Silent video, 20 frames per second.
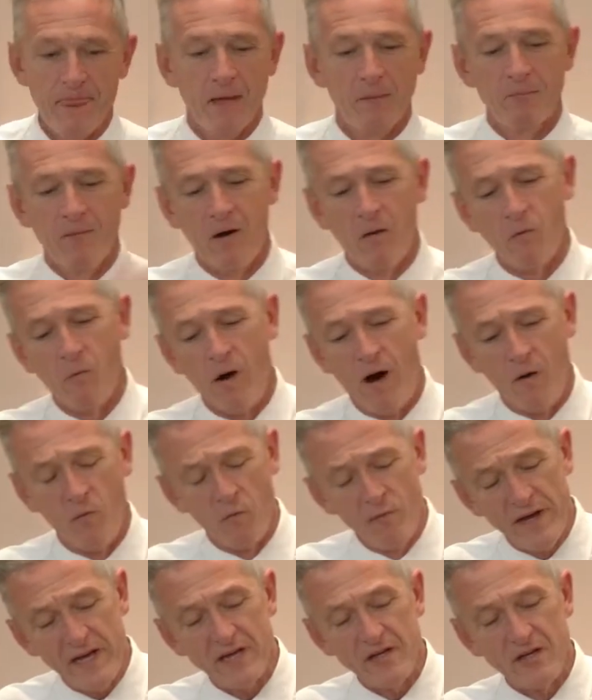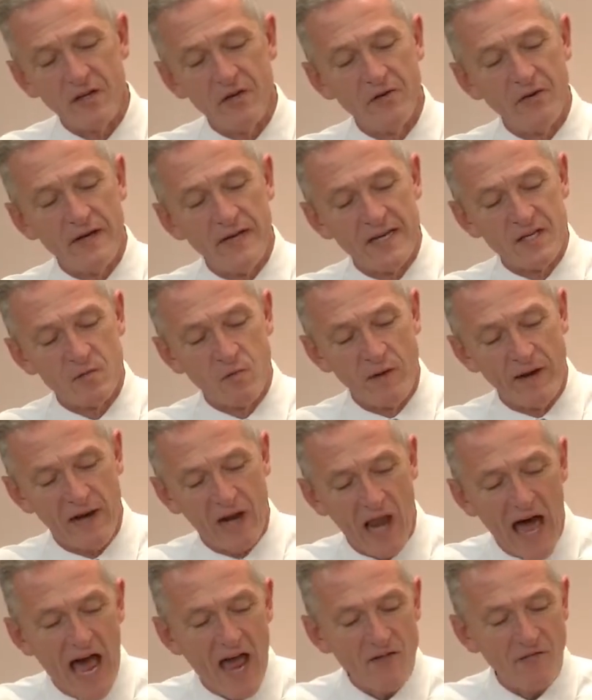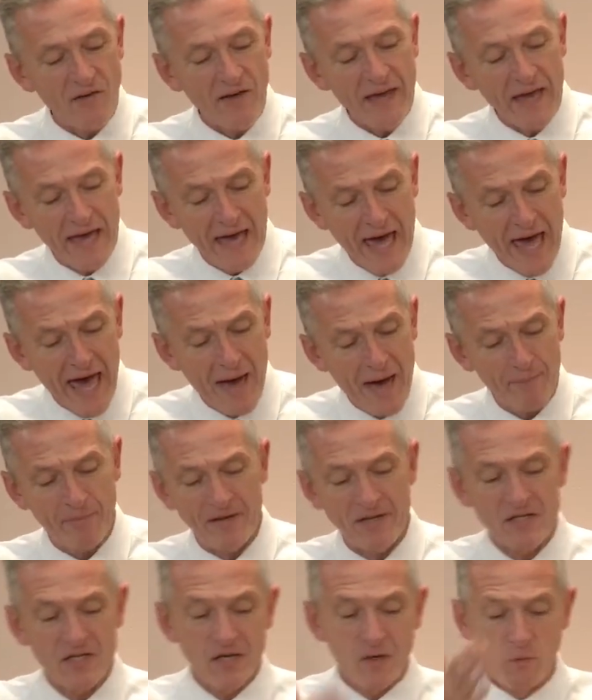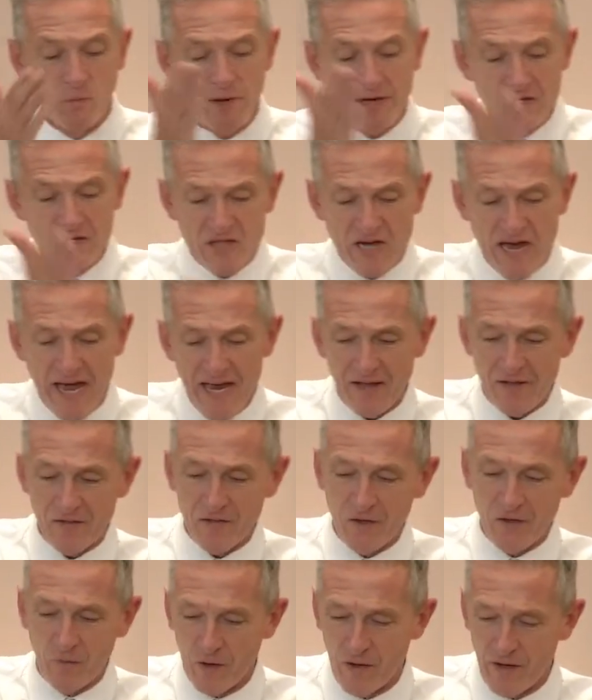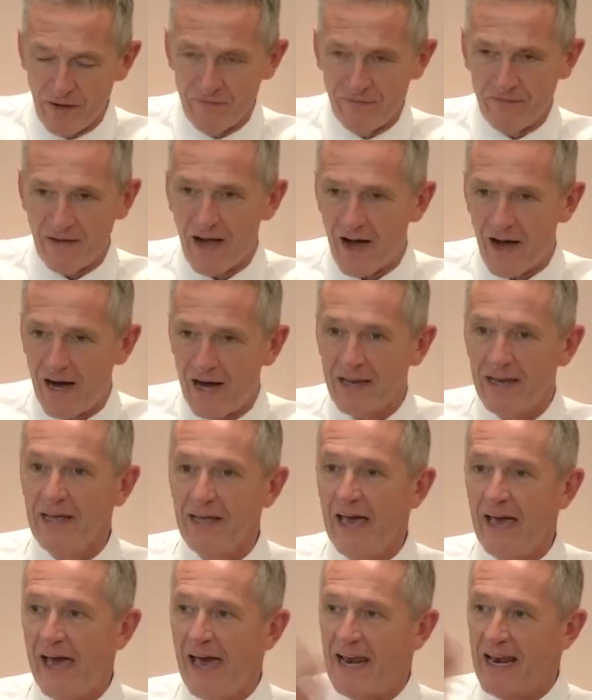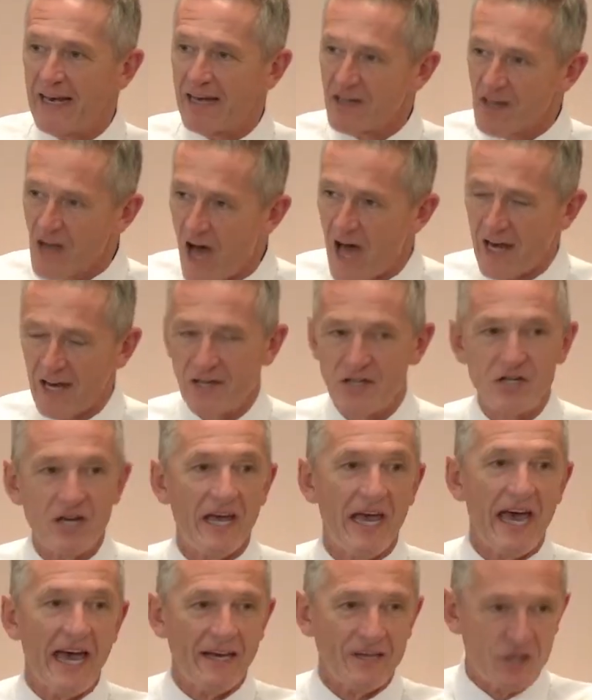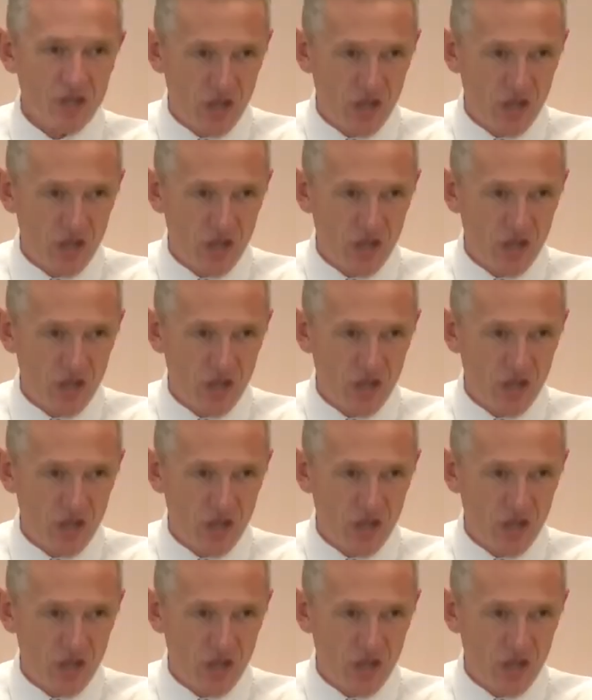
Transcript: But what we do is when life happens, we take the Word of God and acknowledge it and